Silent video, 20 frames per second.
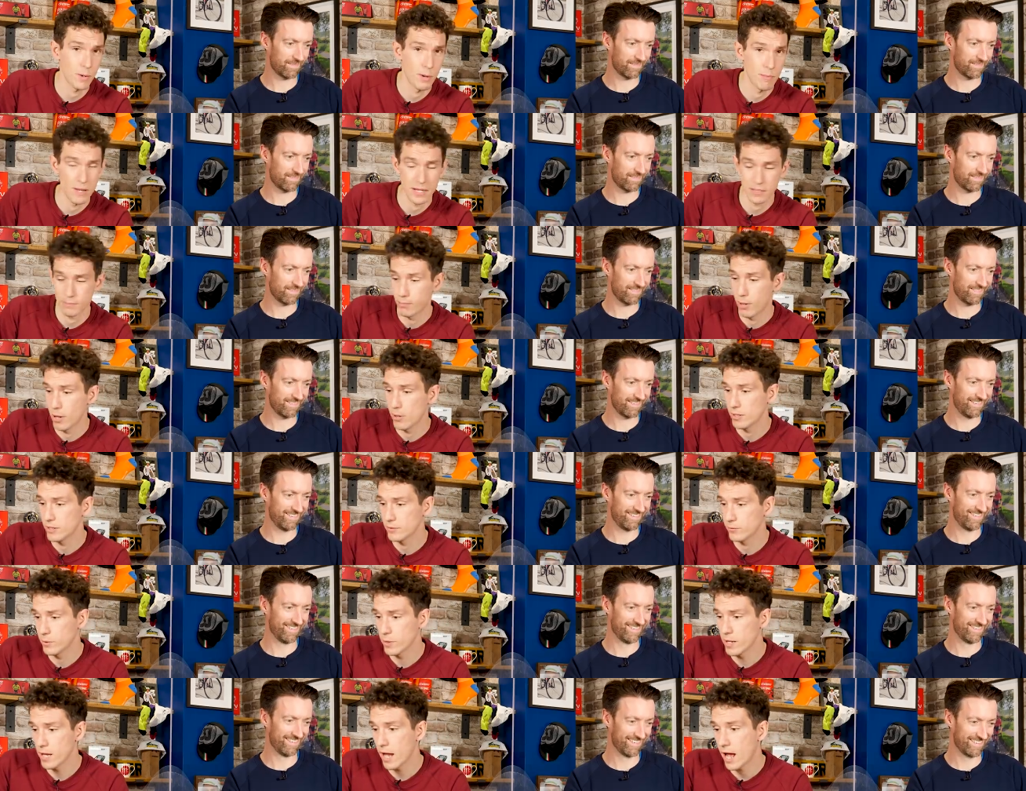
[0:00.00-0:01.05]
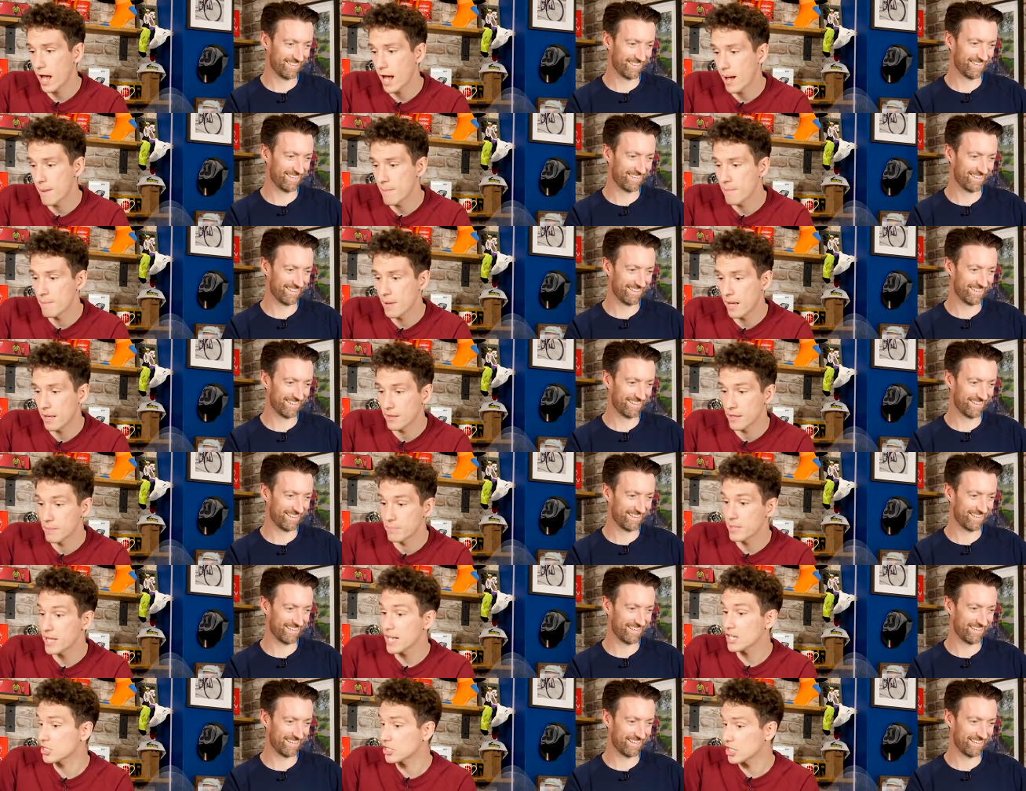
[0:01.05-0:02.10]
Speaker 1: my best Polish for you. The
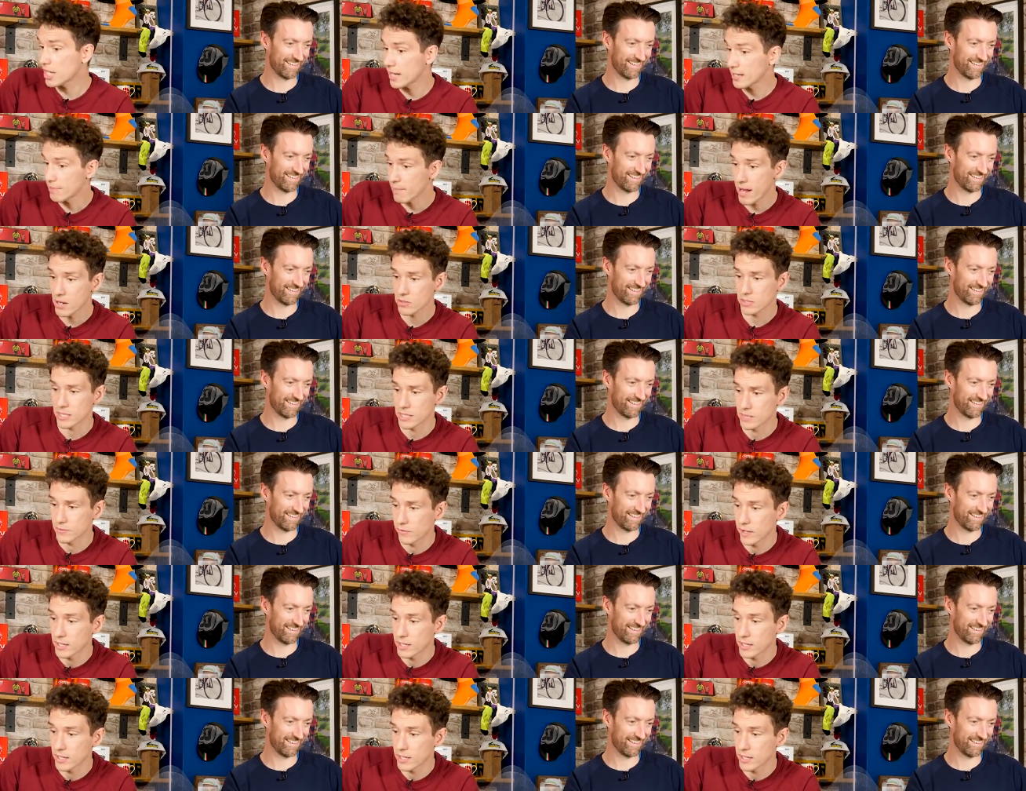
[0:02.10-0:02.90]
Bieszczady Mountains, in